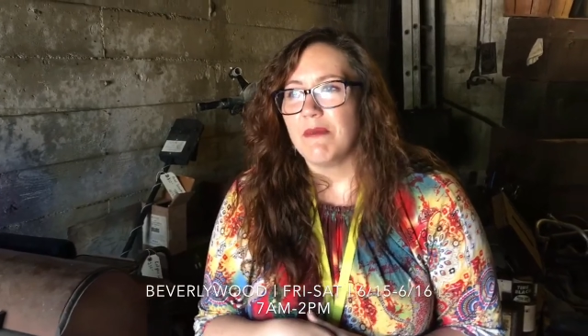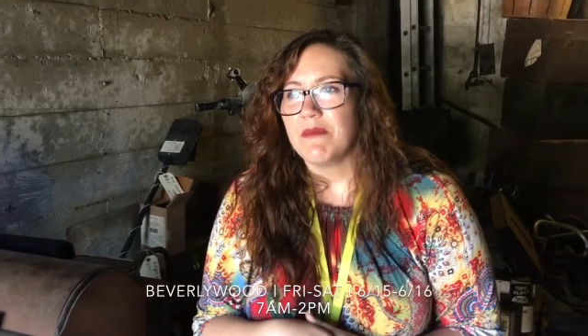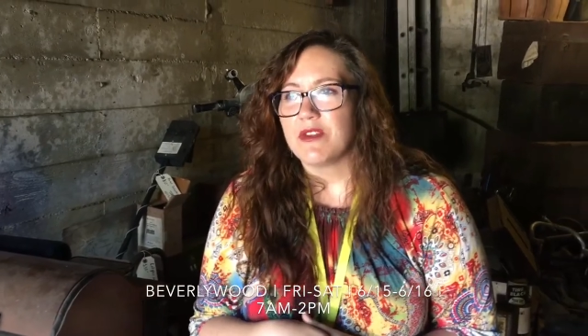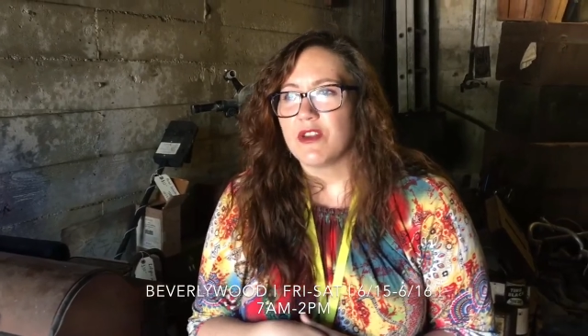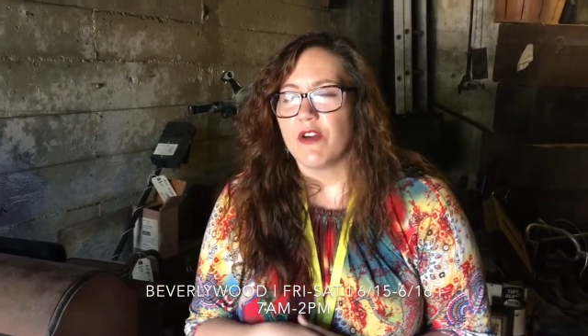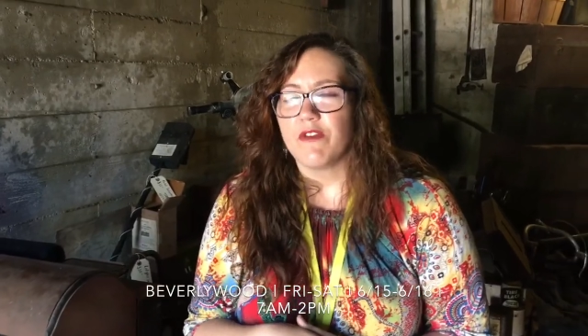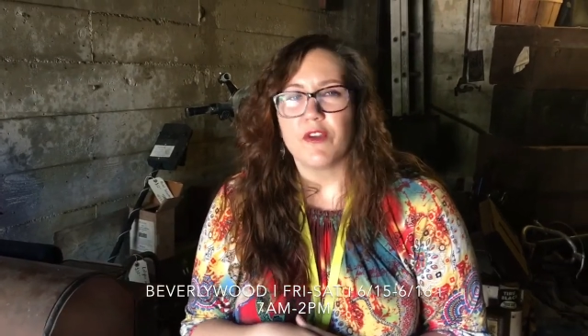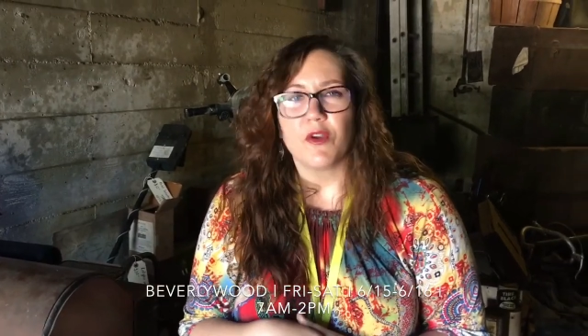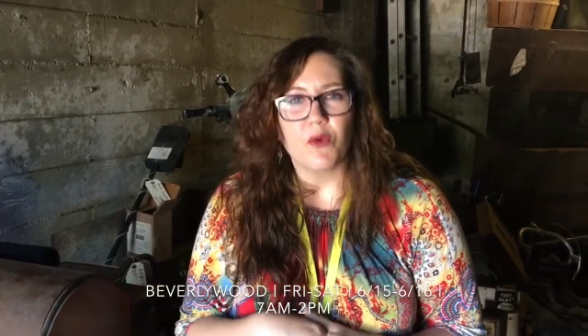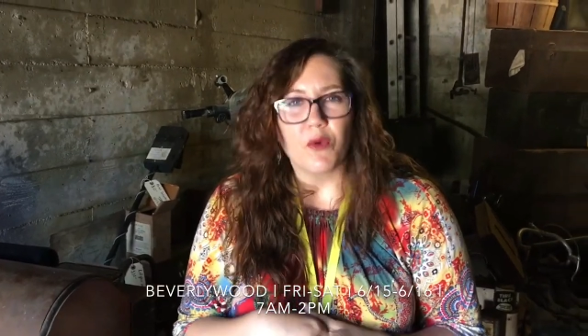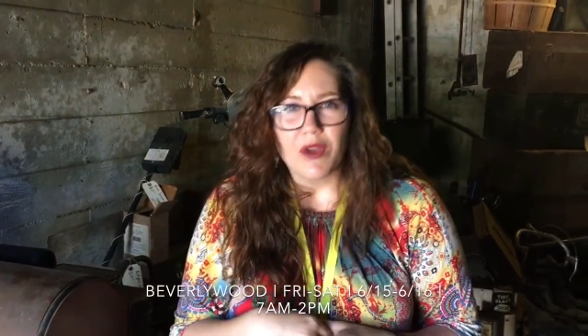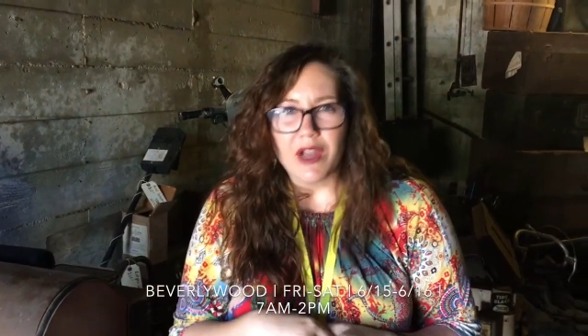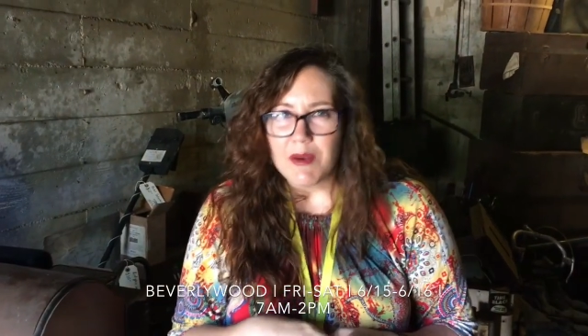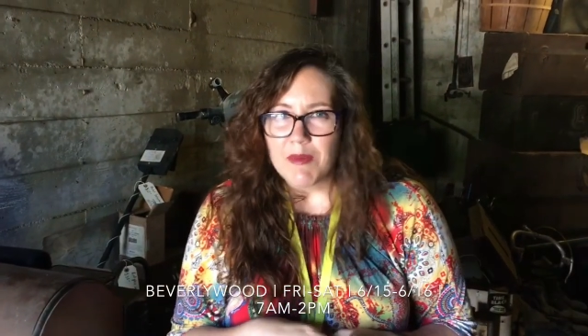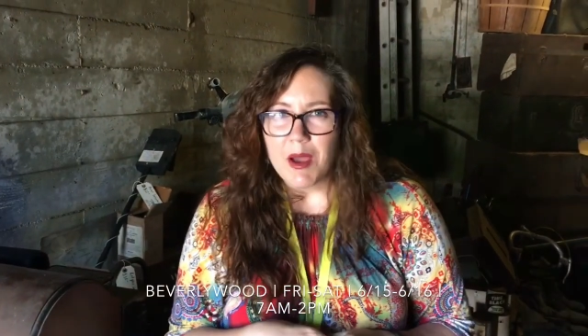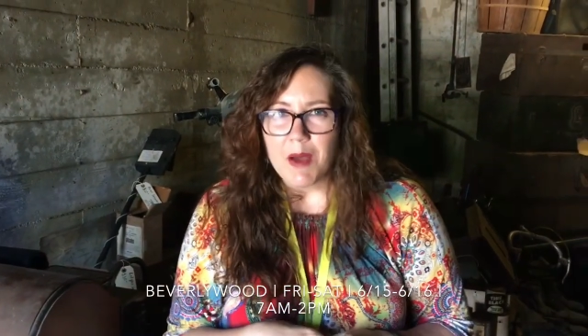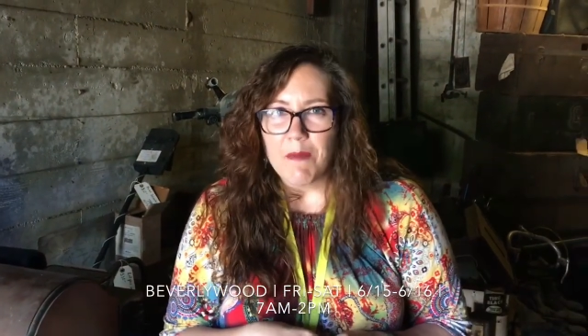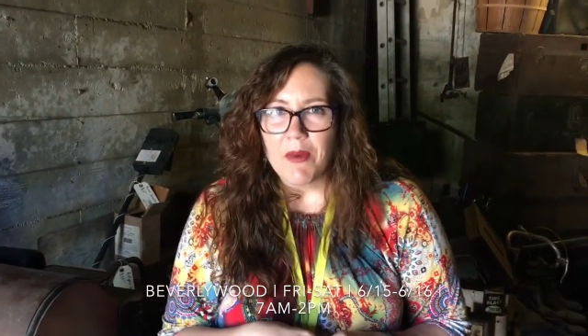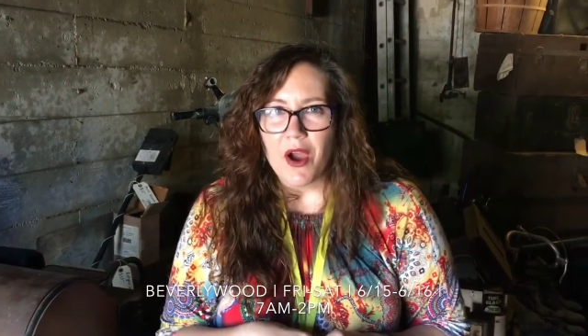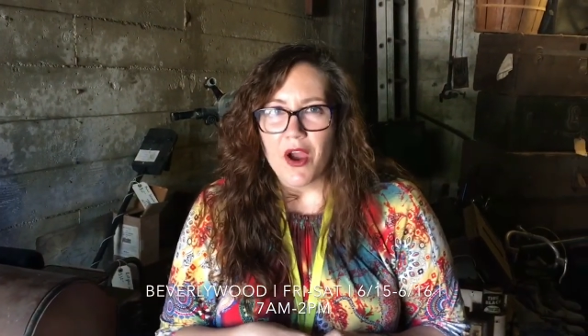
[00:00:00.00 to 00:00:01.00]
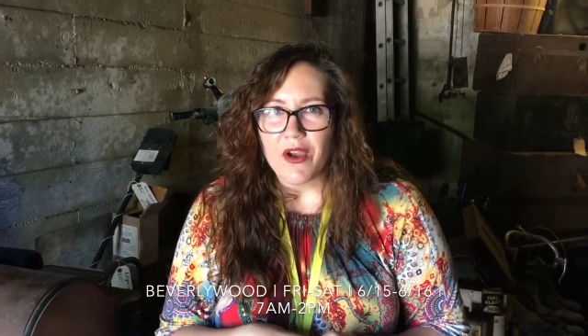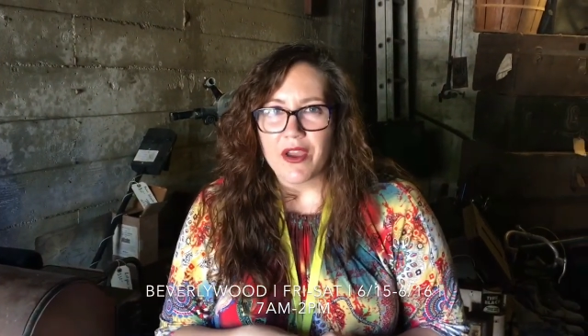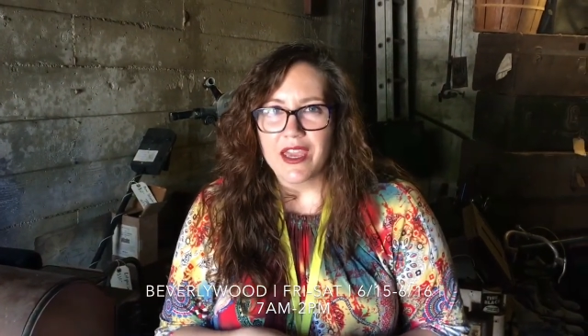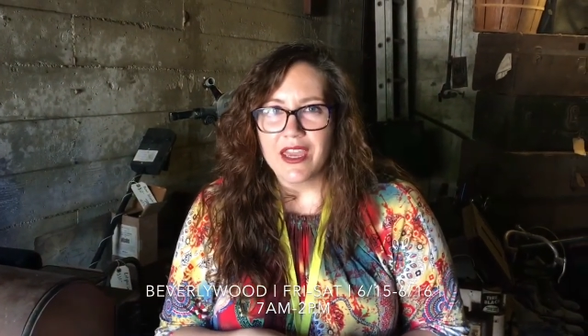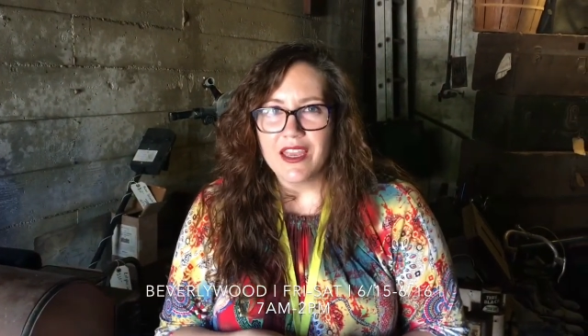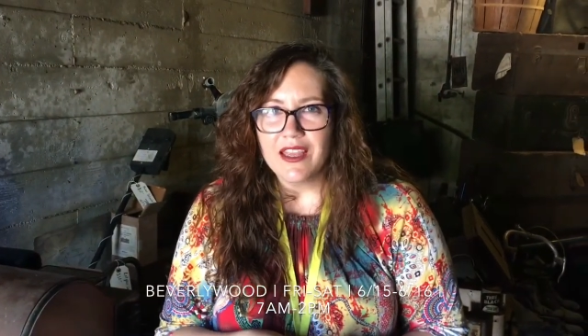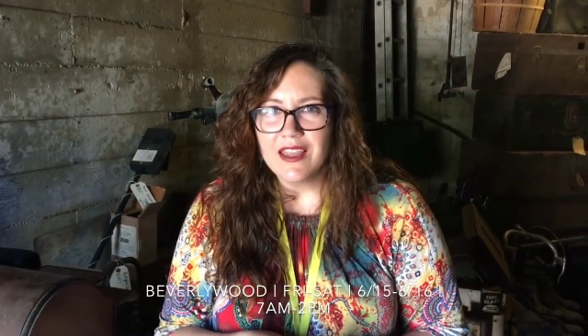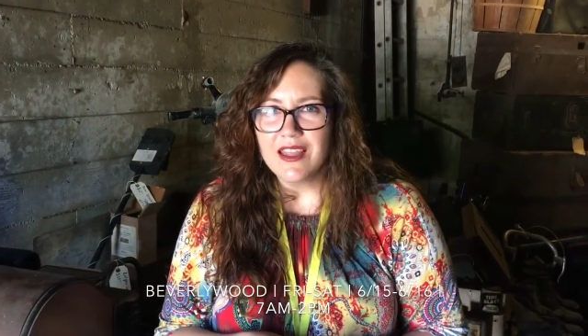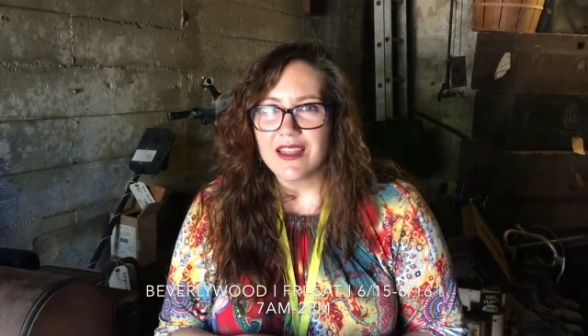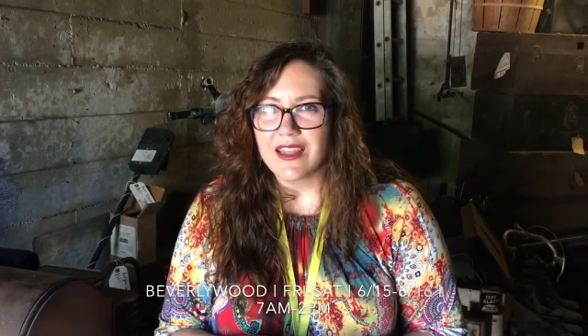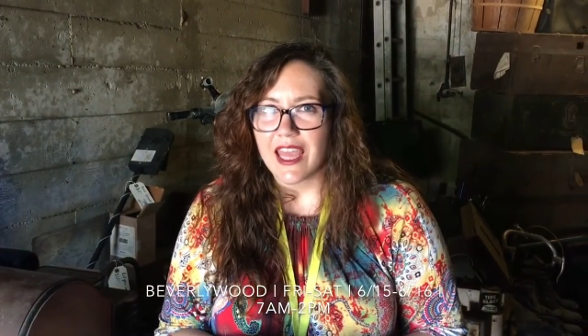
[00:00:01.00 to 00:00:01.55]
So if you're worried about parking,